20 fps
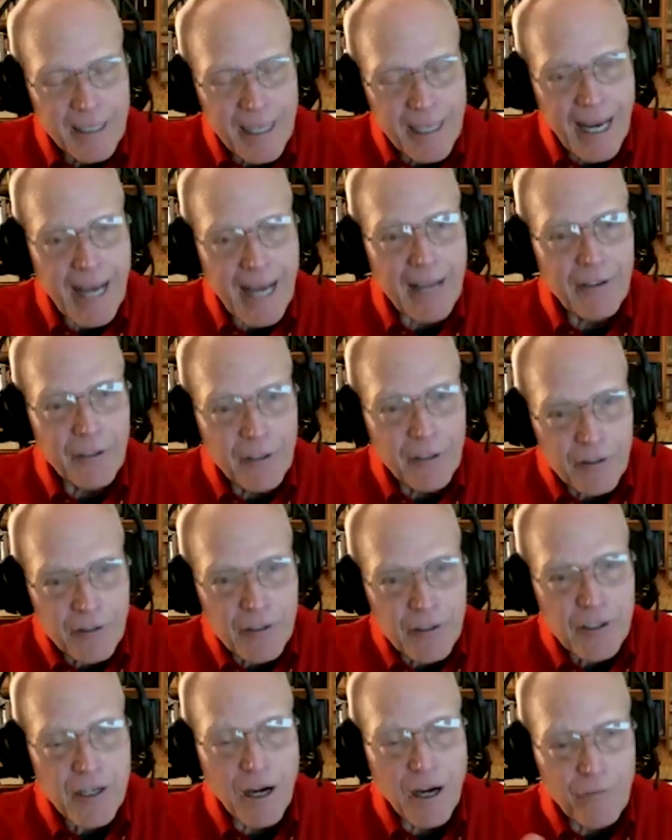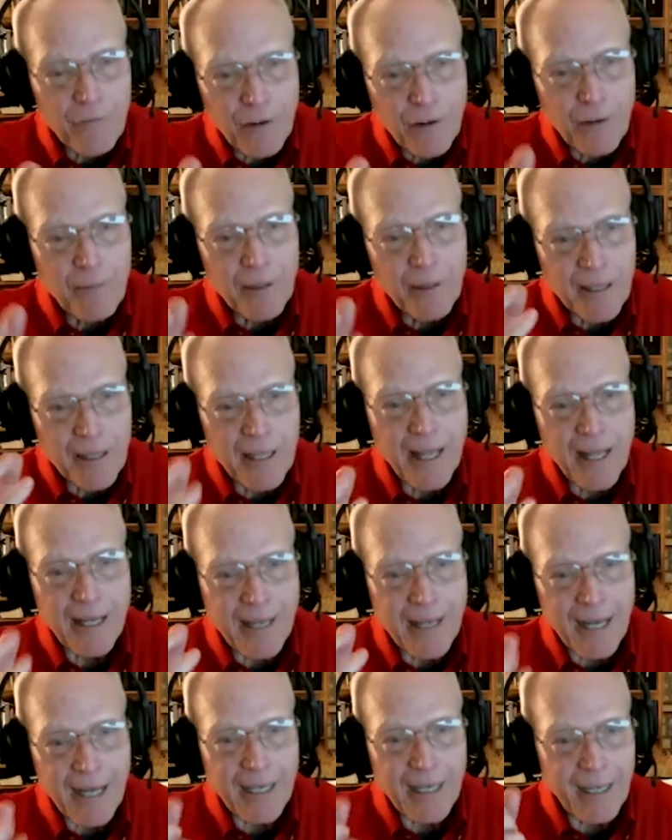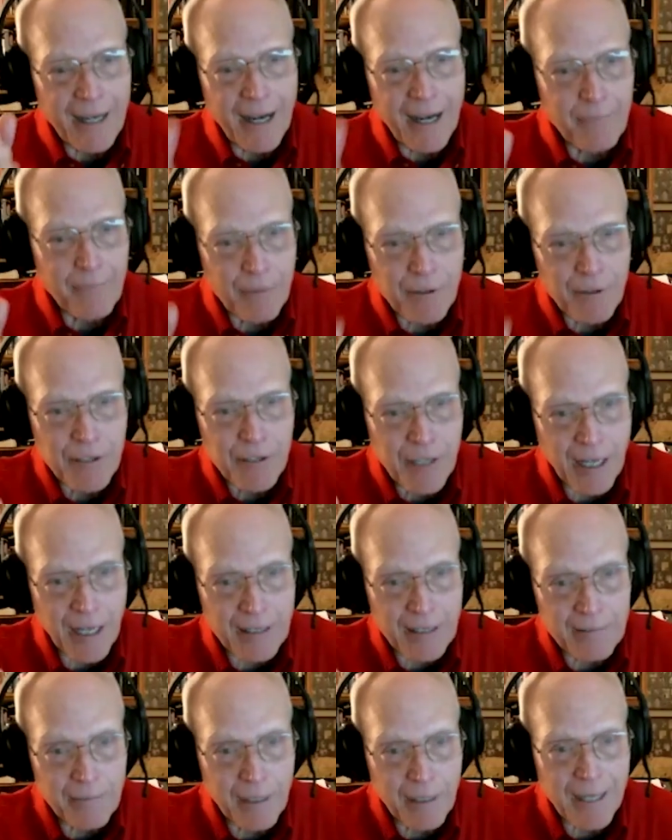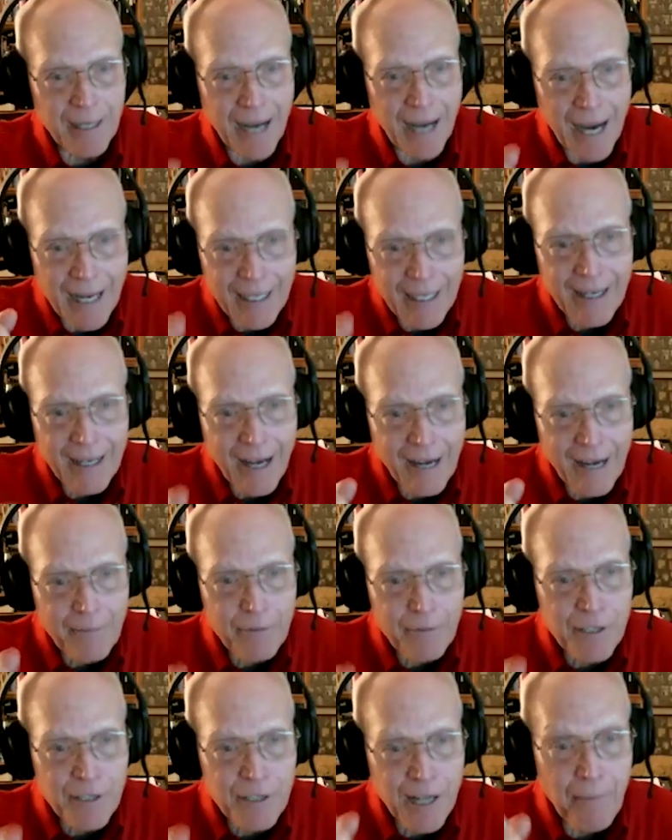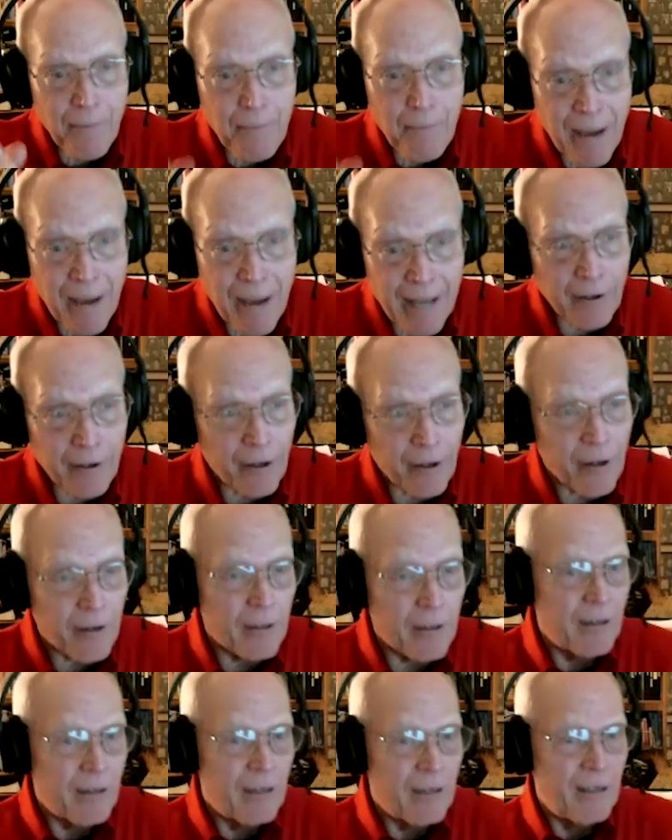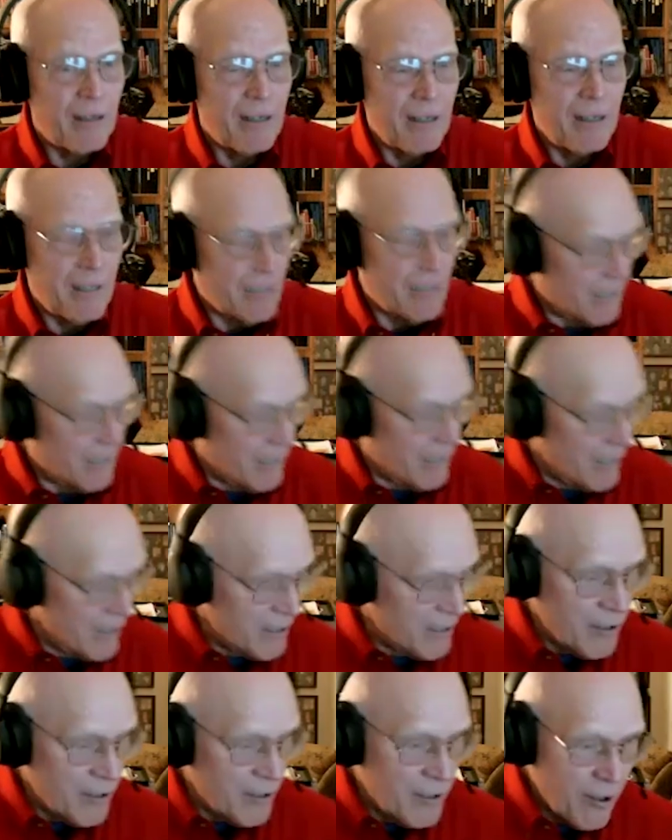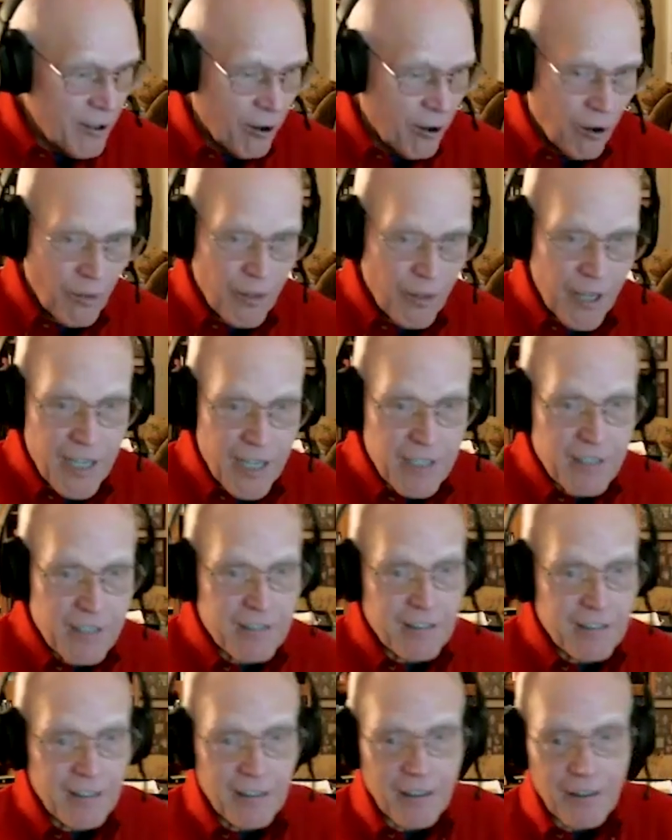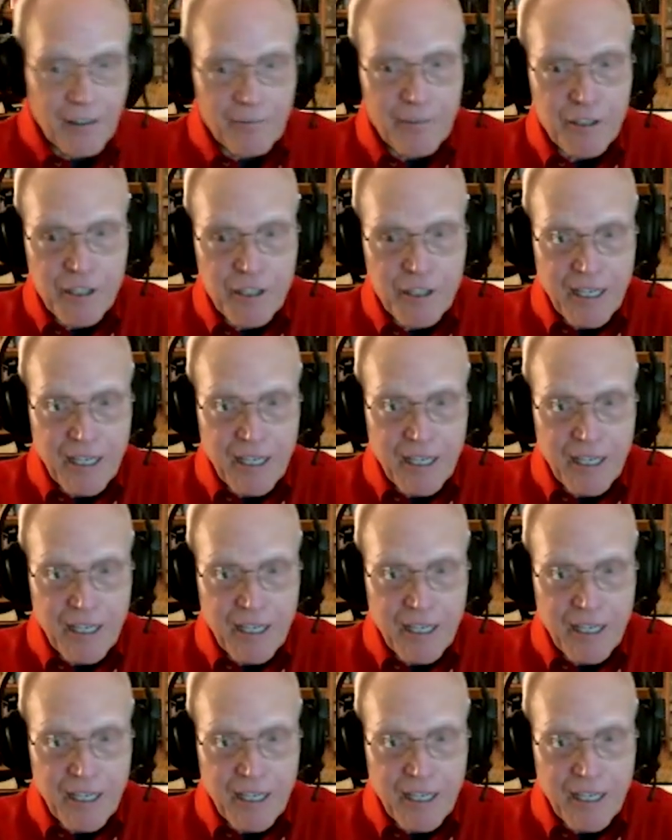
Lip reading: to gather yourself up into that 99%. Be 99% better on this little